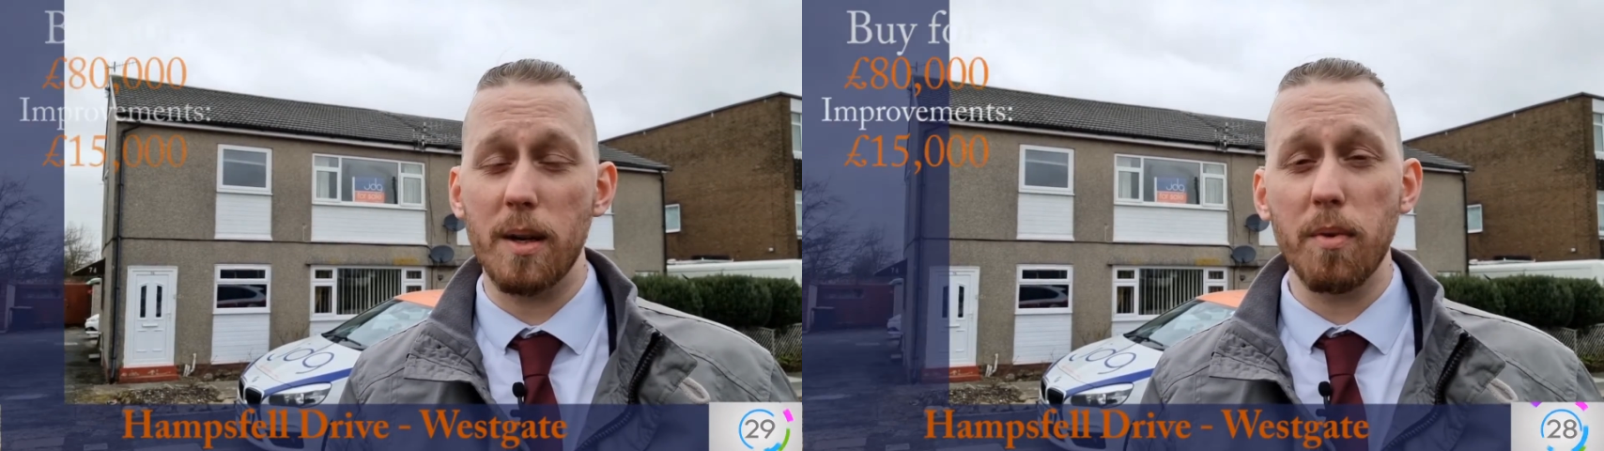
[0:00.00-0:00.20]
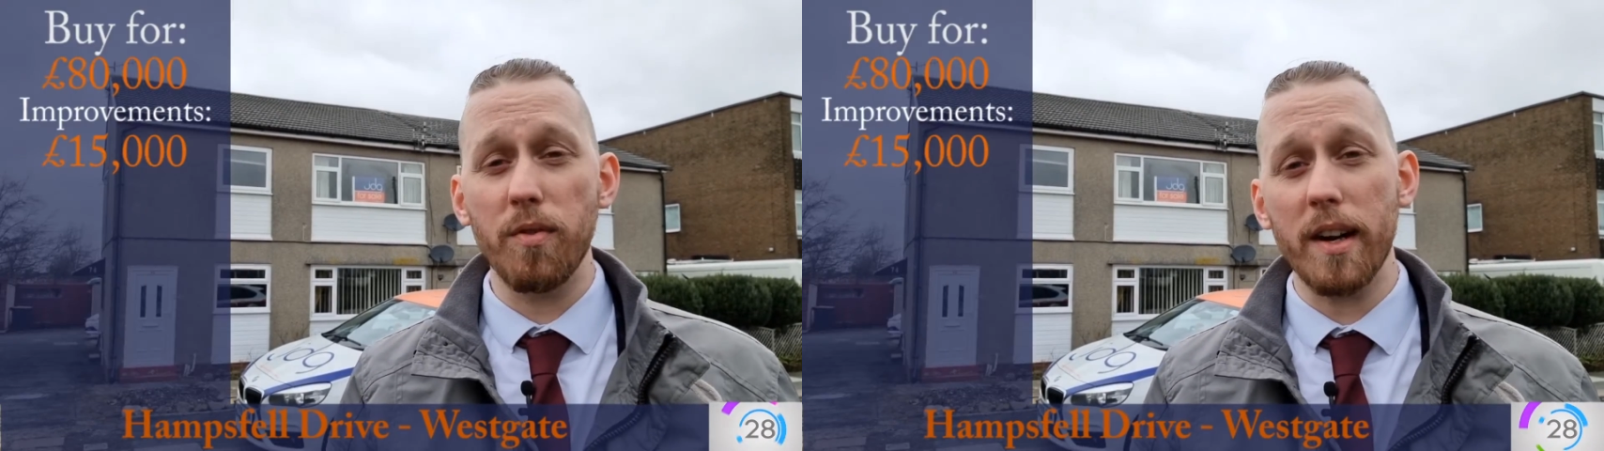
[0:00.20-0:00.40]

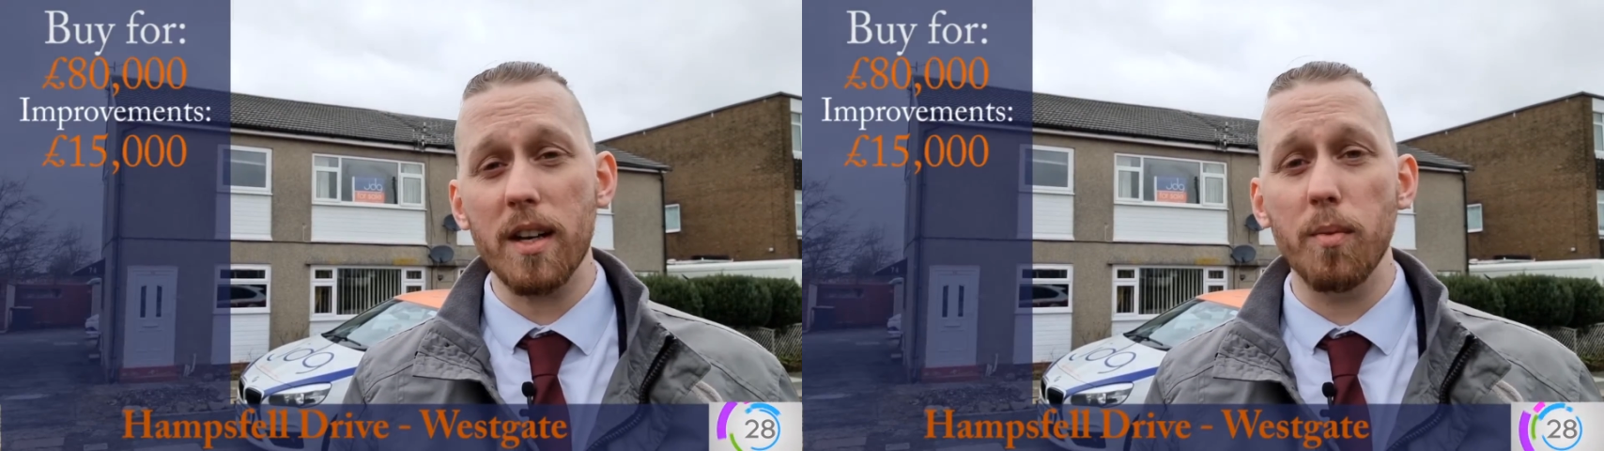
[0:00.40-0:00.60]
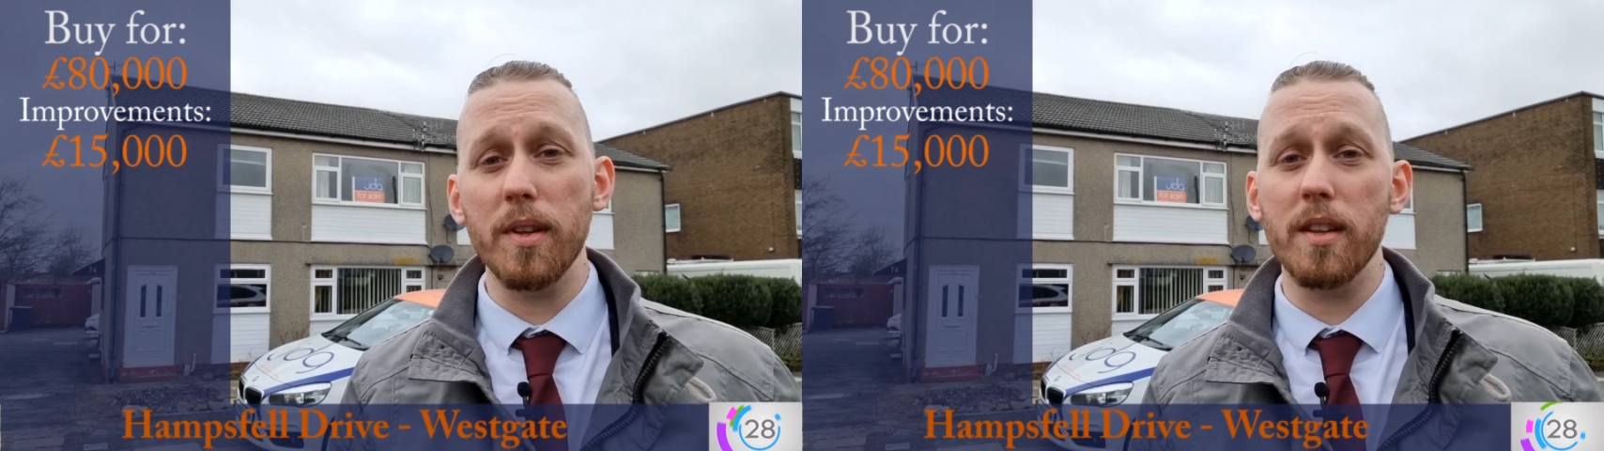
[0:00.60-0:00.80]
and we
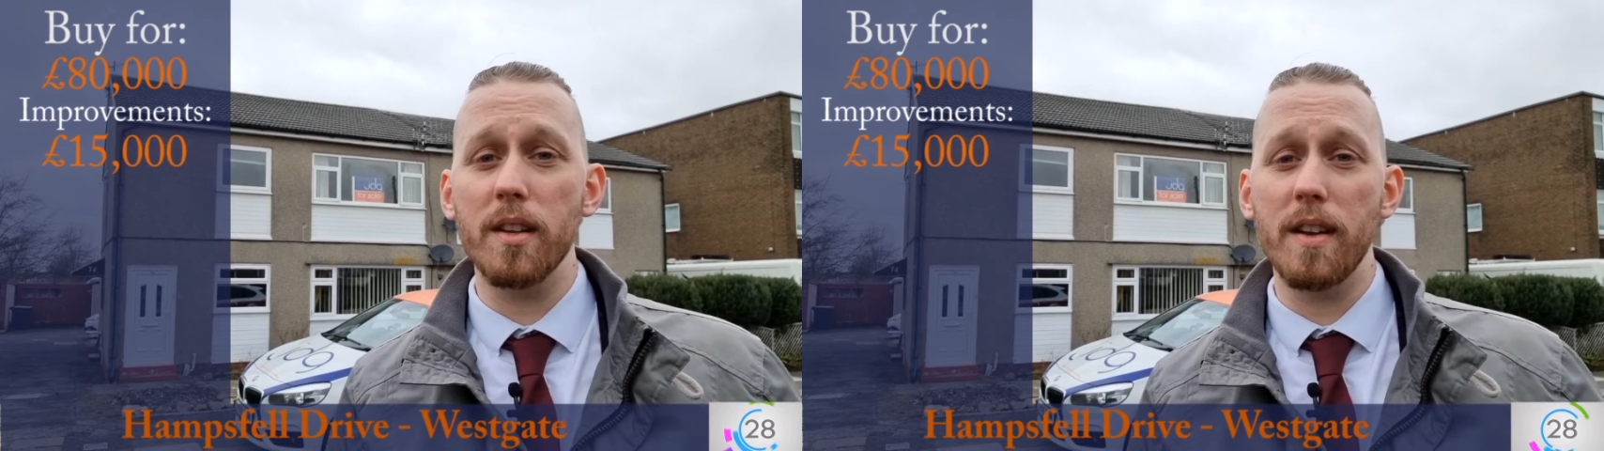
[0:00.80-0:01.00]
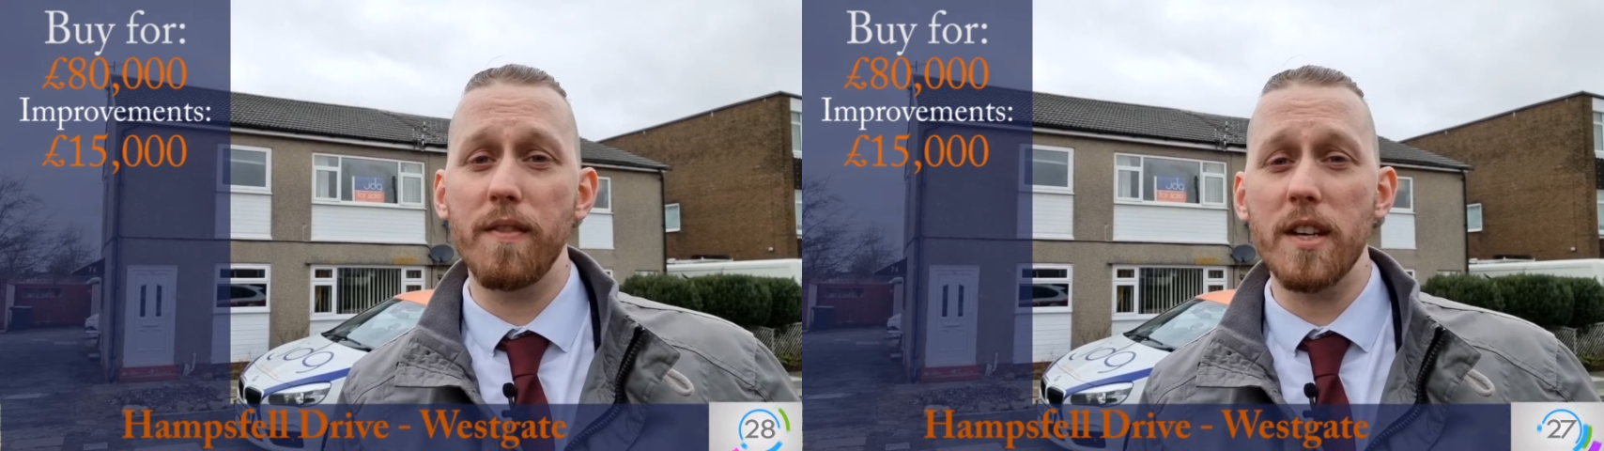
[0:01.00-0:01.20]
reckon with
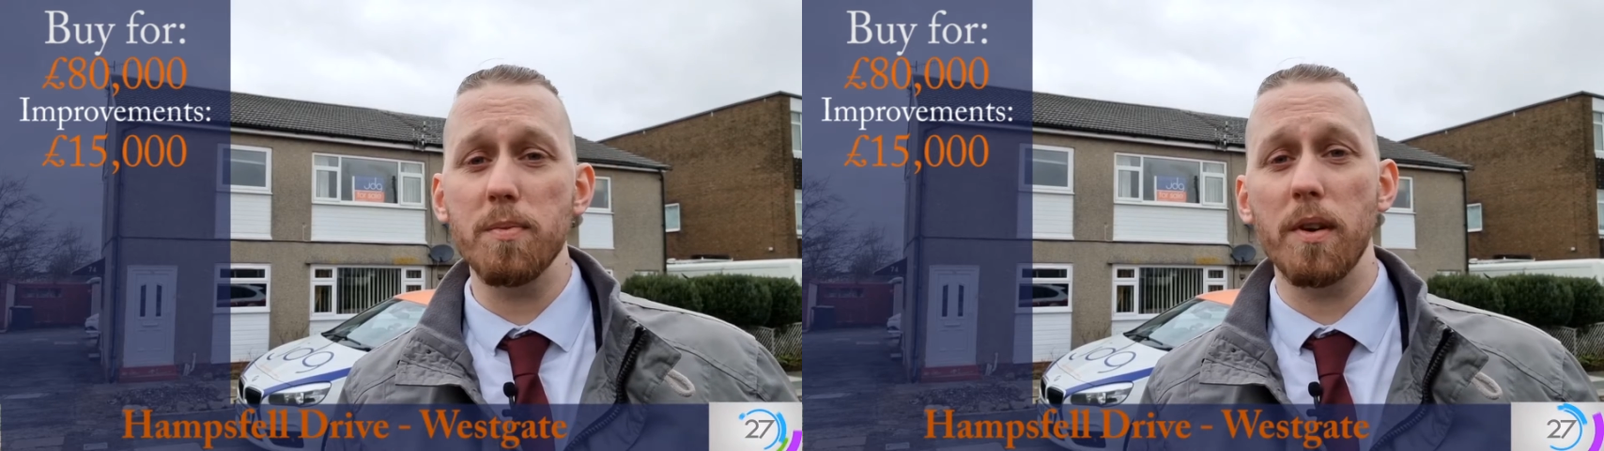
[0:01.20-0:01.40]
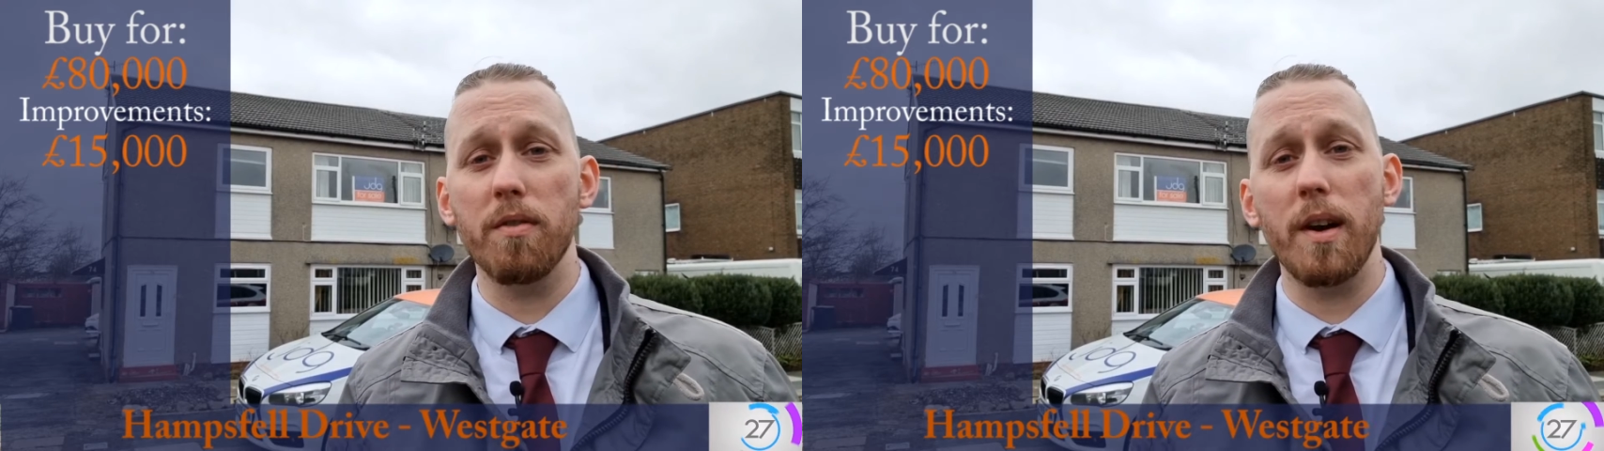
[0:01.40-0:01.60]
an
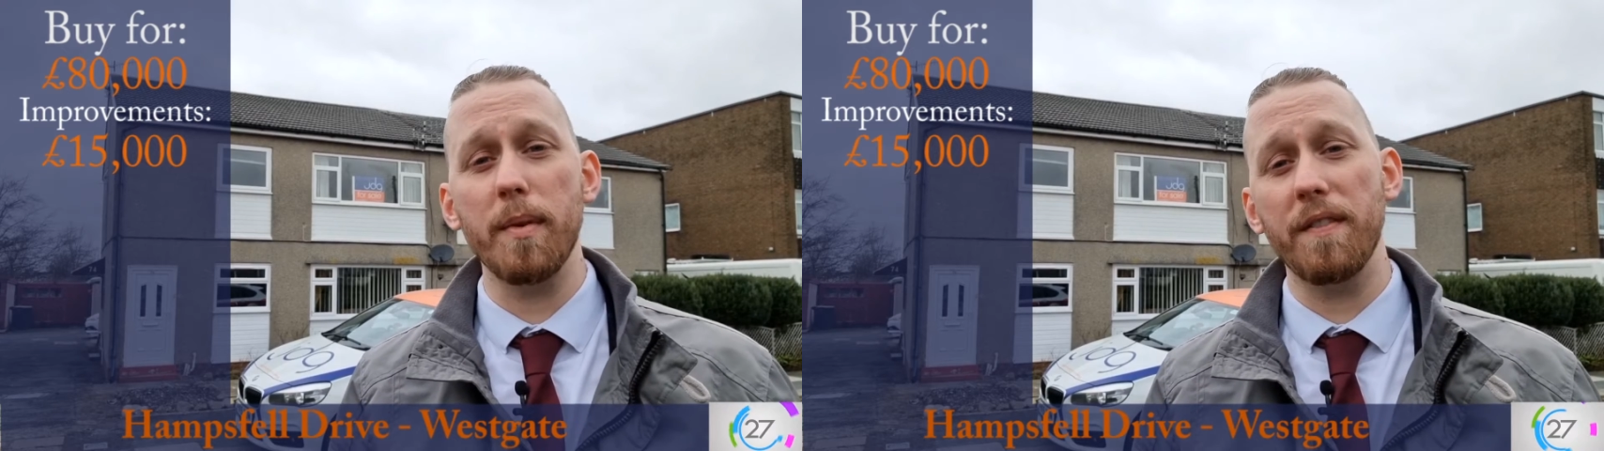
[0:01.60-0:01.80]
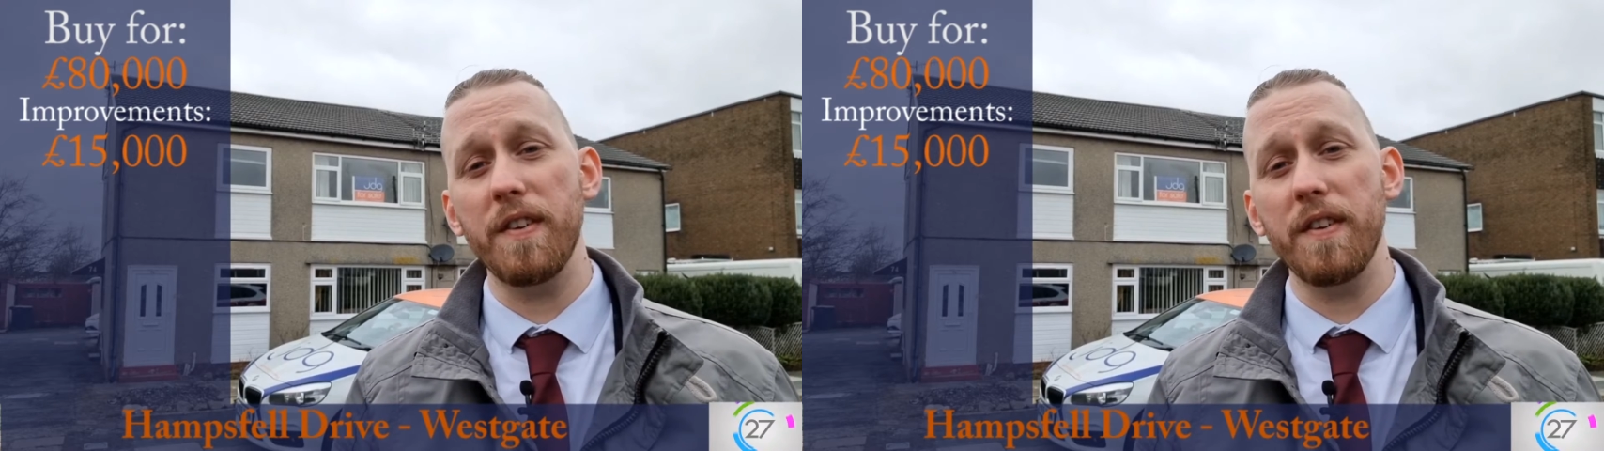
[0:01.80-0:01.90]
investment of around about